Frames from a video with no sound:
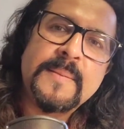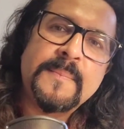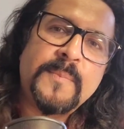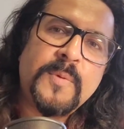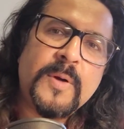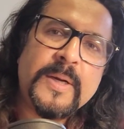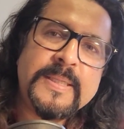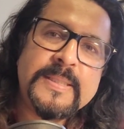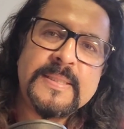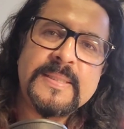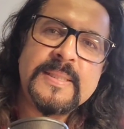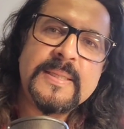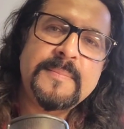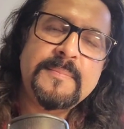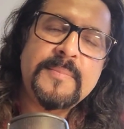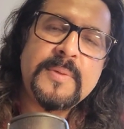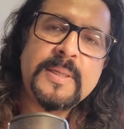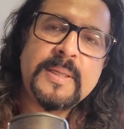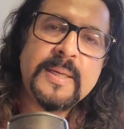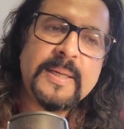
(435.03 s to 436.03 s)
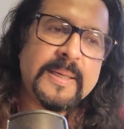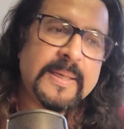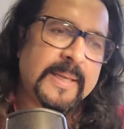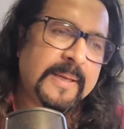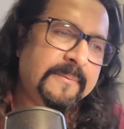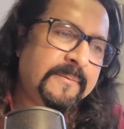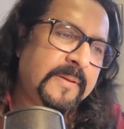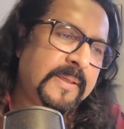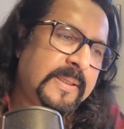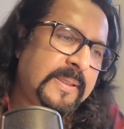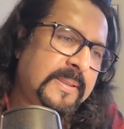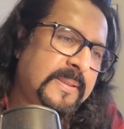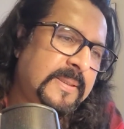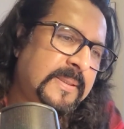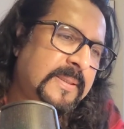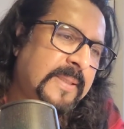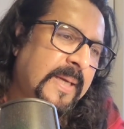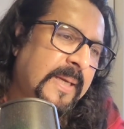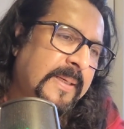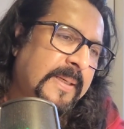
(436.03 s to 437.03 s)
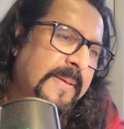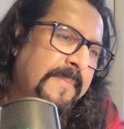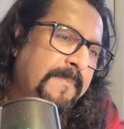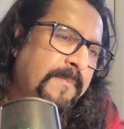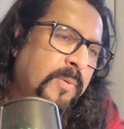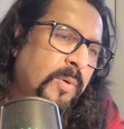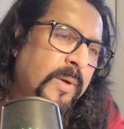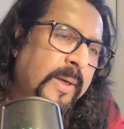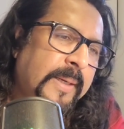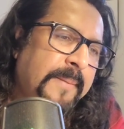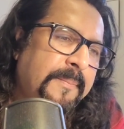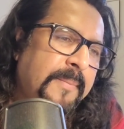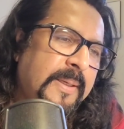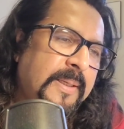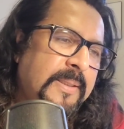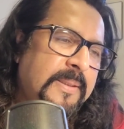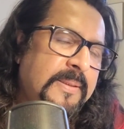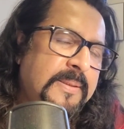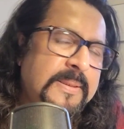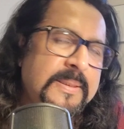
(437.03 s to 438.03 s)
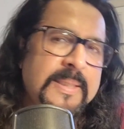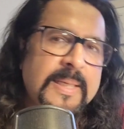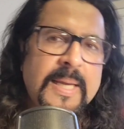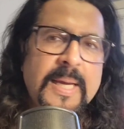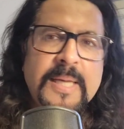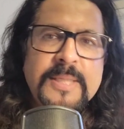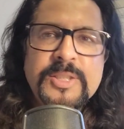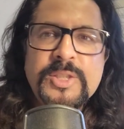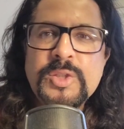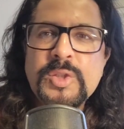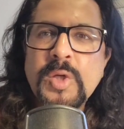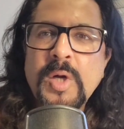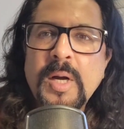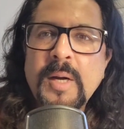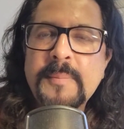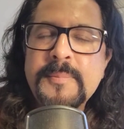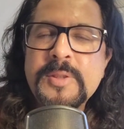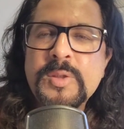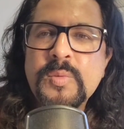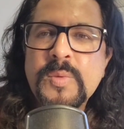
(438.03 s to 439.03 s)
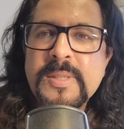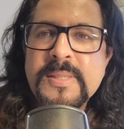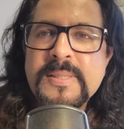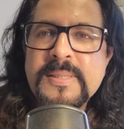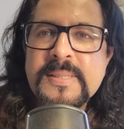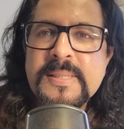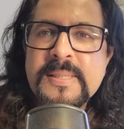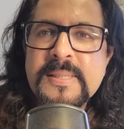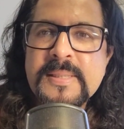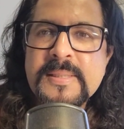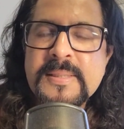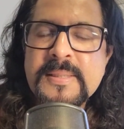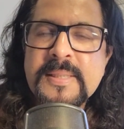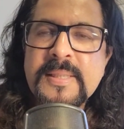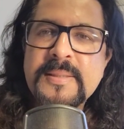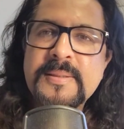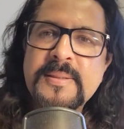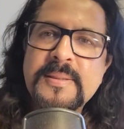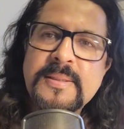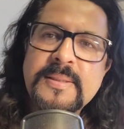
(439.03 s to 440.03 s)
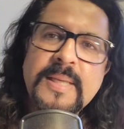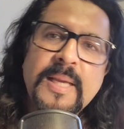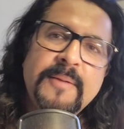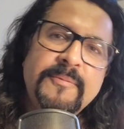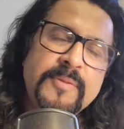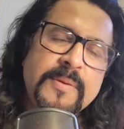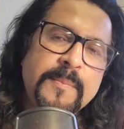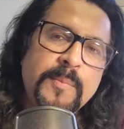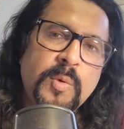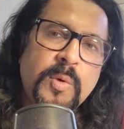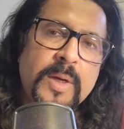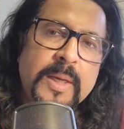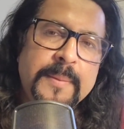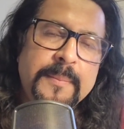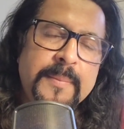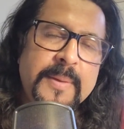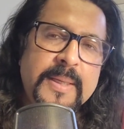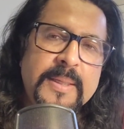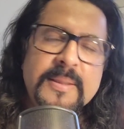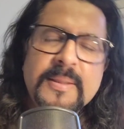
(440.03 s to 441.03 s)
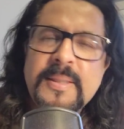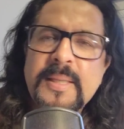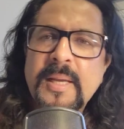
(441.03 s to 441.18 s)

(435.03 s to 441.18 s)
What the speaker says: Point number 11 is that employment / jobs versus self-employment.